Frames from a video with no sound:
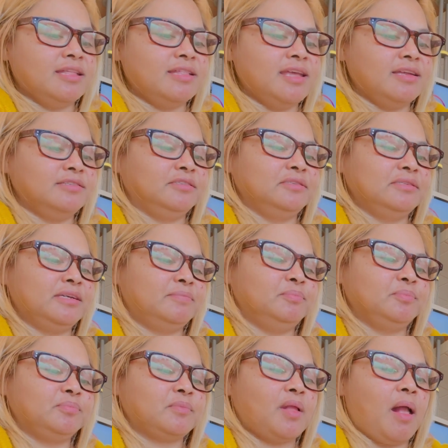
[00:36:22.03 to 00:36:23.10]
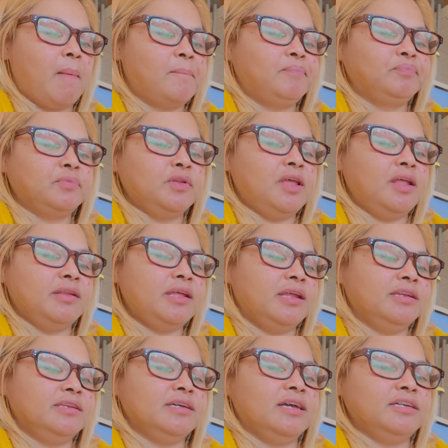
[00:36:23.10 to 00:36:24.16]
and
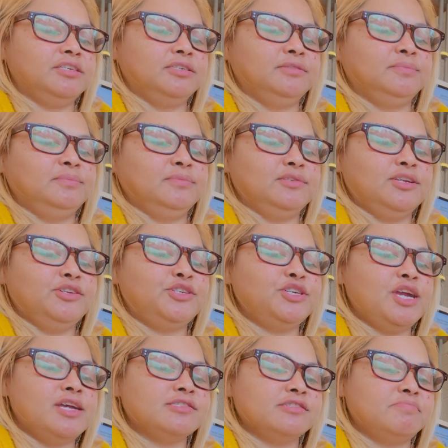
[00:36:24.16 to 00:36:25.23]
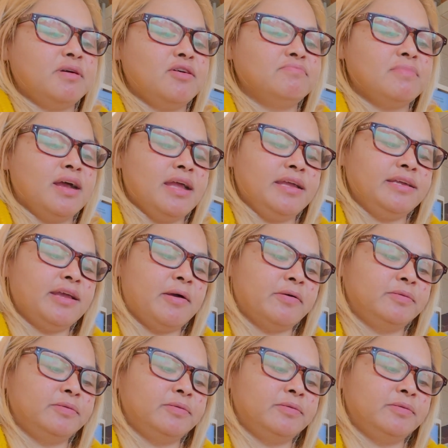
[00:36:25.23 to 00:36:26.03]
then she asked about my